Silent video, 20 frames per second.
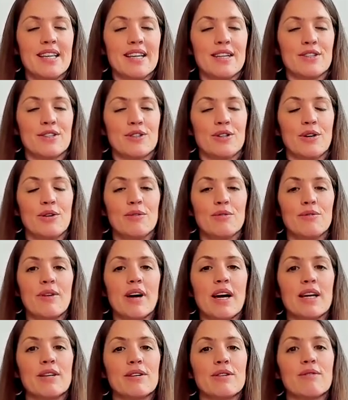There's no
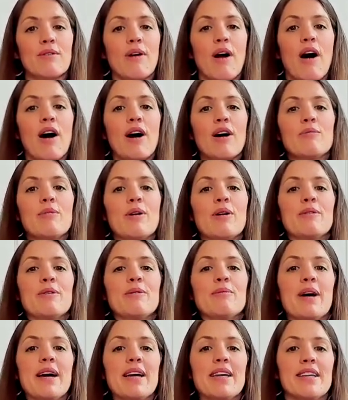right or wrong, but
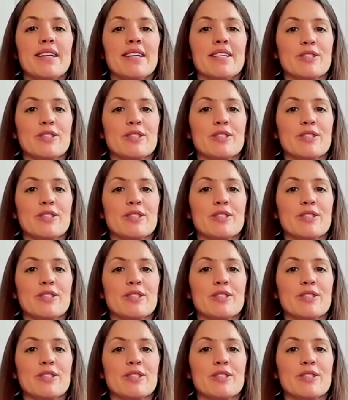we might